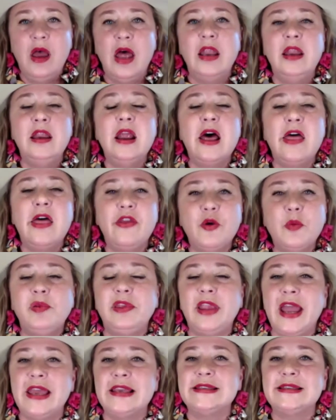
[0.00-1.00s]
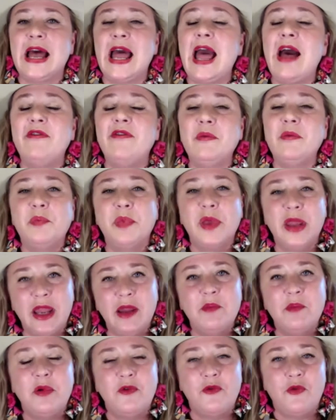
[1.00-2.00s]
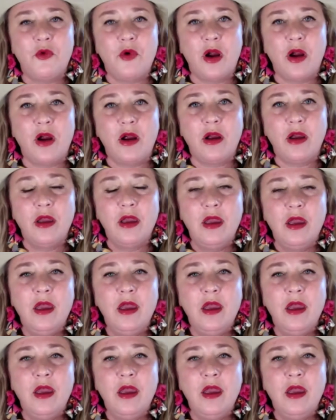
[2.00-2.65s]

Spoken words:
another place I haven't been in before.